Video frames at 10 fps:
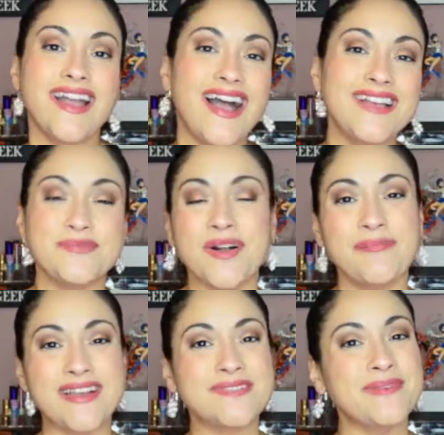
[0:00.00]
guys, welcome
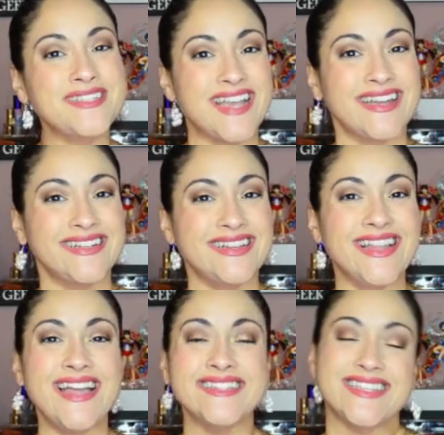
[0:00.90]
back to my channel,
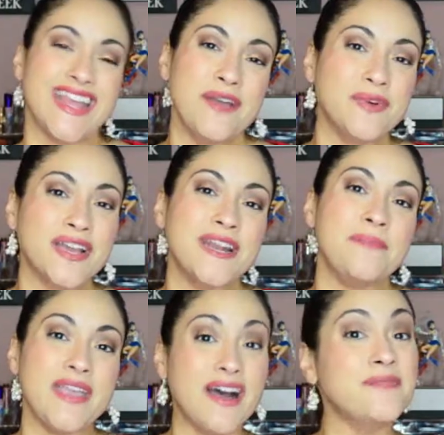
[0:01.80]
and today we're going to
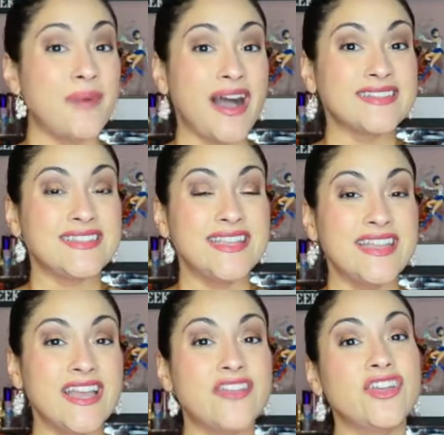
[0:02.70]
be
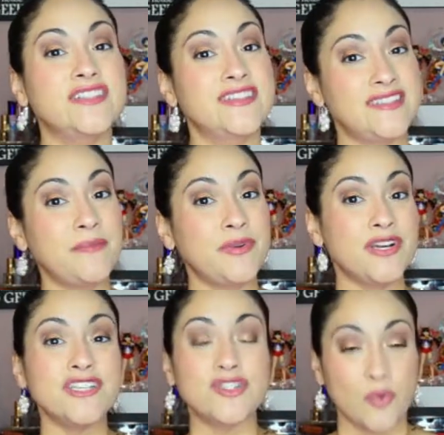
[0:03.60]
unboxing the December
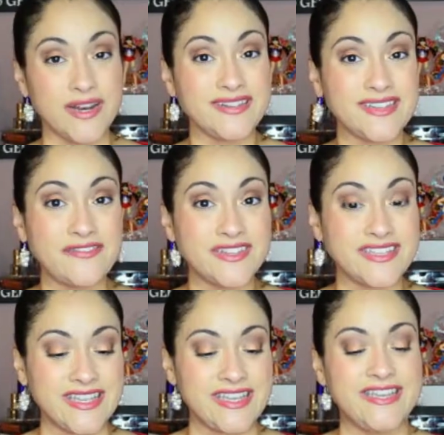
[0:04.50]

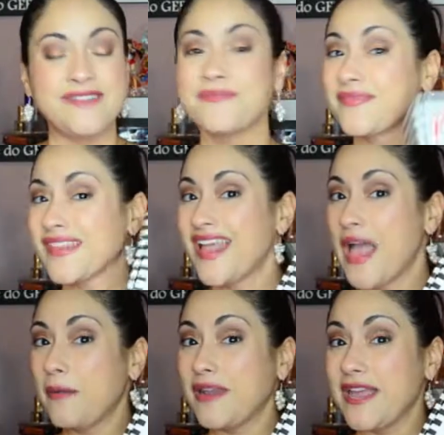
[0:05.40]
2017
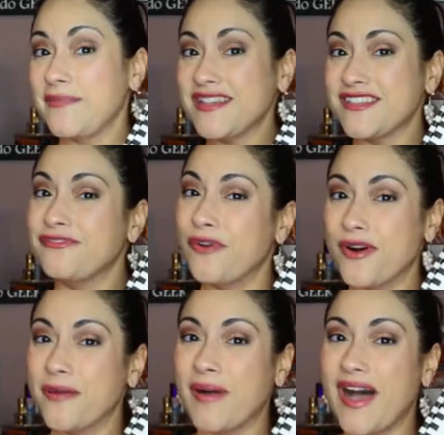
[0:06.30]
Play by
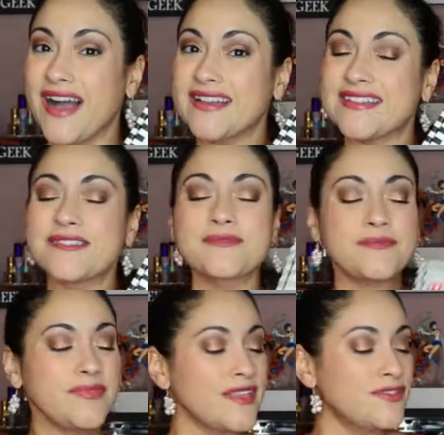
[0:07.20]
Sephora box.
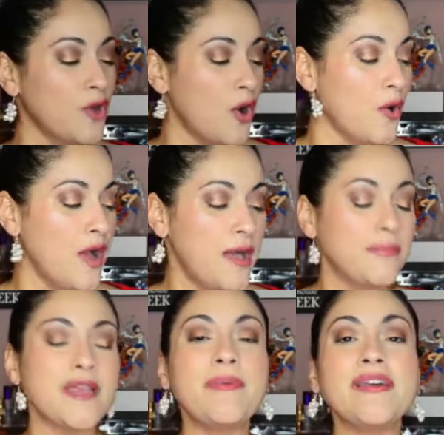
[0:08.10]
So
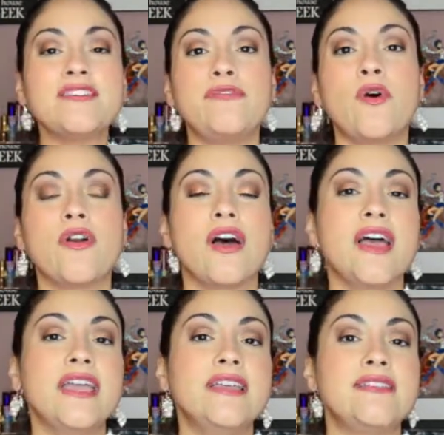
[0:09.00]
Play by Sephora
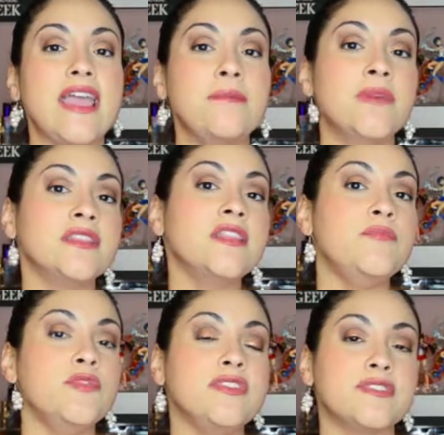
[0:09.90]
is a monthly
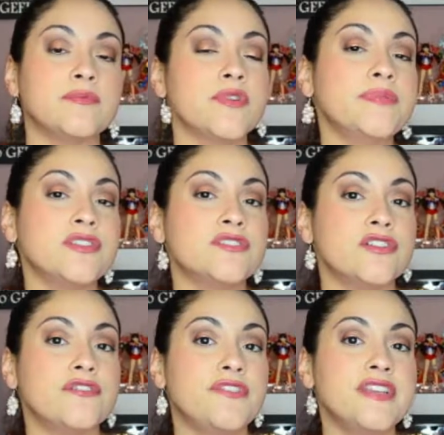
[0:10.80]
beauty subscription
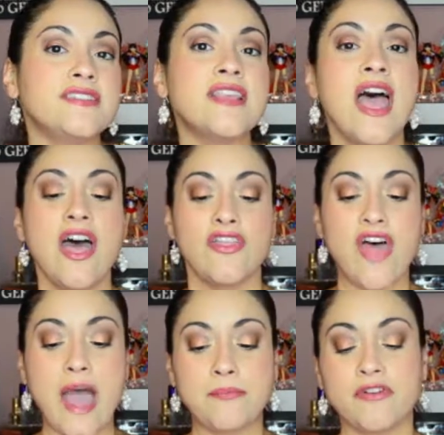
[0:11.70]
service
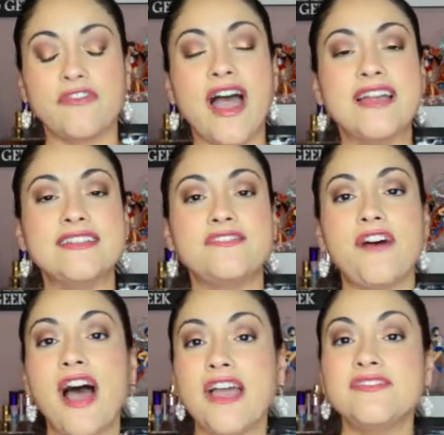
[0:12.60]
that provides
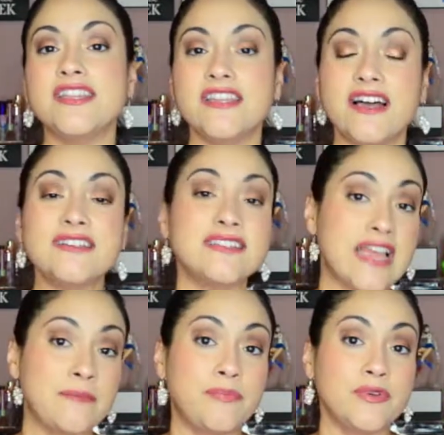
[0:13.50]
5 deluxe
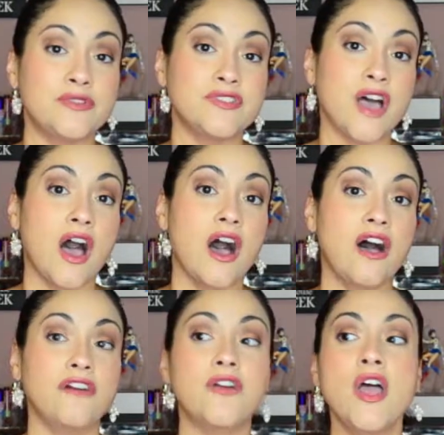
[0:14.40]
samples of,